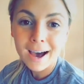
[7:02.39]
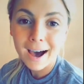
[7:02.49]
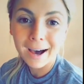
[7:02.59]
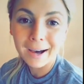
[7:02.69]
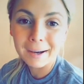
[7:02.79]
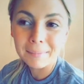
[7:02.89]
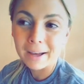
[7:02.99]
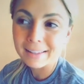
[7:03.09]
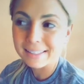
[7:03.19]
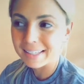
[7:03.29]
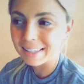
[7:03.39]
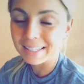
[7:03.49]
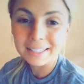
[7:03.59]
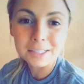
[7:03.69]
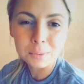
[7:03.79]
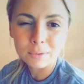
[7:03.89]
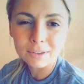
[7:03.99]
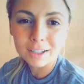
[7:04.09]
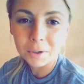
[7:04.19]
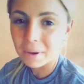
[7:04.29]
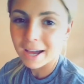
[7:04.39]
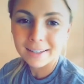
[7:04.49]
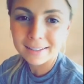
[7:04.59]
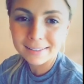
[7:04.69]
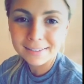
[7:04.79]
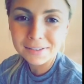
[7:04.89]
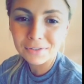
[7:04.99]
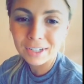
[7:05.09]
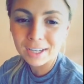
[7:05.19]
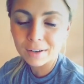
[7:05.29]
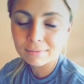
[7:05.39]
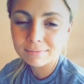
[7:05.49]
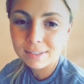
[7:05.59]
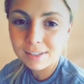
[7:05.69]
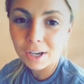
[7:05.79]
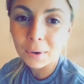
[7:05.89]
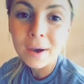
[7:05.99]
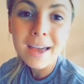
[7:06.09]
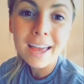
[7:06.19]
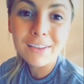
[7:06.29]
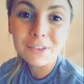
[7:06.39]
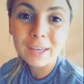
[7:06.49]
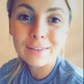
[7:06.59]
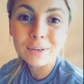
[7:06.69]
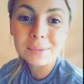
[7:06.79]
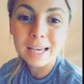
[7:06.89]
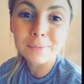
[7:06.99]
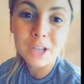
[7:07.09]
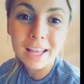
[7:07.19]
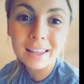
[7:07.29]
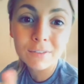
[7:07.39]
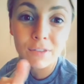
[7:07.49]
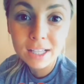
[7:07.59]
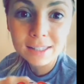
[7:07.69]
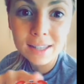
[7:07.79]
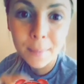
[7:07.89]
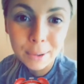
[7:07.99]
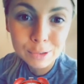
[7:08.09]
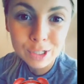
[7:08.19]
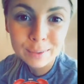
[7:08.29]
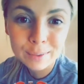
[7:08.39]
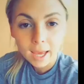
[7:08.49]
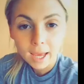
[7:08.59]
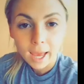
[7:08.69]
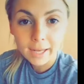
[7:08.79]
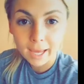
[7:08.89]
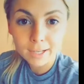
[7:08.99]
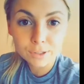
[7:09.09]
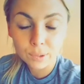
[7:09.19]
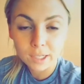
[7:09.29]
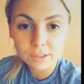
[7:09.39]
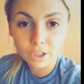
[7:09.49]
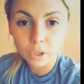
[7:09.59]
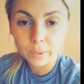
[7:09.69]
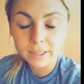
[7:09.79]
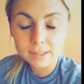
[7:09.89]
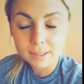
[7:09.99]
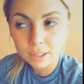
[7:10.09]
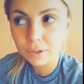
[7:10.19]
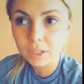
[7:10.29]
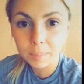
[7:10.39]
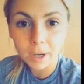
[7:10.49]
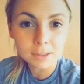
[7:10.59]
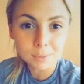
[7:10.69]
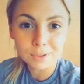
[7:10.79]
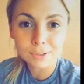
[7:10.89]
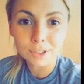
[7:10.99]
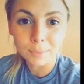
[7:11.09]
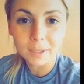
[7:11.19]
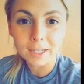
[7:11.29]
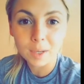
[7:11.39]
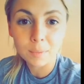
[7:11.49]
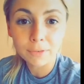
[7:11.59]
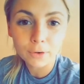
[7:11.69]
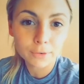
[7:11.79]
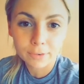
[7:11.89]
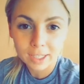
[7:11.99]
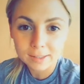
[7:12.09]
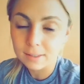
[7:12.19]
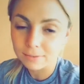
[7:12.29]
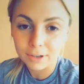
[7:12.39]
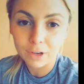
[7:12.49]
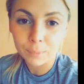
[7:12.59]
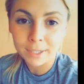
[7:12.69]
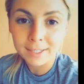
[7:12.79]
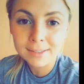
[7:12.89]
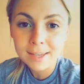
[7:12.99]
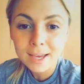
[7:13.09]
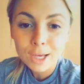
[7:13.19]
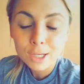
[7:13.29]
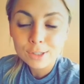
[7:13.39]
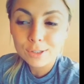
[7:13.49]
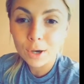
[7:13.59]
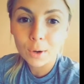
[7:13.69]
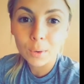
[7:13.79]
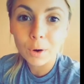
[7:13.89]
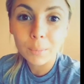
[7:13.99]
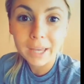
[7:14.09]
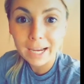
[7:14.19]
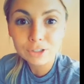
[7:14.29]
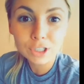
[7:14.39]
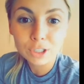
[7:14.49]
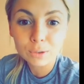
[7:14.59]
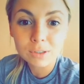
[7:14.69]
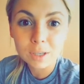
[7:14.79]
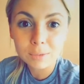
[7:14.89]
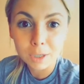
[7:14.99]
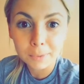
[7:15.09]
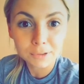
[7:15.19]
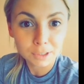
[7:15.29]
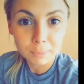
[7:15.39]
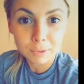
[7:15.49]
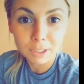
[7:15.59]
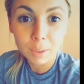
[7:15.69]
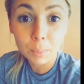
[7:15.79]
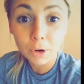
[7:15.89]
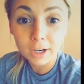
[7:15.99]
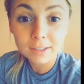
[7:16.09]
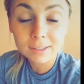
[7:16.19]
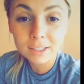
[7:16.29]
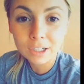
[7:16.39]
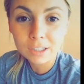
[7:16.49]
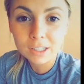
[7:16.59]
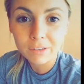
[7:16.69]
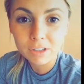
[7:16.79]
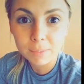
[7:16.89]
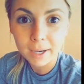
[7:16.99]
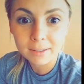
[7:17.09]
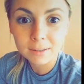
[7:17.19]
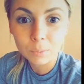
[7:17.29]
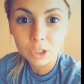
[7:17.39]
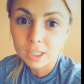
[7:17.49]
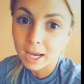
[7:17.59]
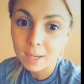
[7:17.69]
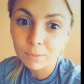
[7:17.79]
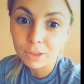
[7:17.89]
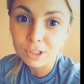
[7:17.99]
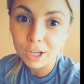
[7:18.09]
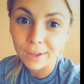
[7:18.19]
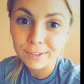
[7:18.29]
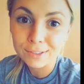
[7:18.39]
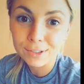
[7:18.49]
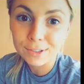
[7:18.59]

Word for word: Um, at least I think it is. We really go at it in this video. So if you came from Snapchat, leave this emoji as you guys know, it's nearly impossible to do your makeup full face in five minutes. So we actually used some Double Duty Beauty products in here to give us back some more time for the challenge.